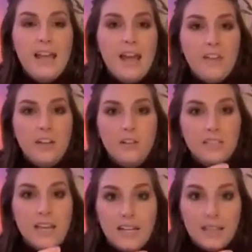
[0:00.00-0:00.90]
and then he'll
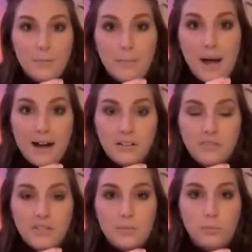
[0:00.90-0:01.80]
take the back of
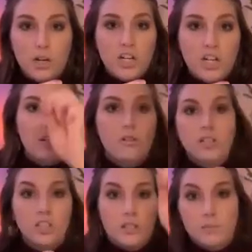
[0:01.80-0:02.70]
his brush handle
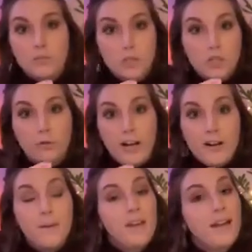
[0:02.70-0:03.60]
and just scrape.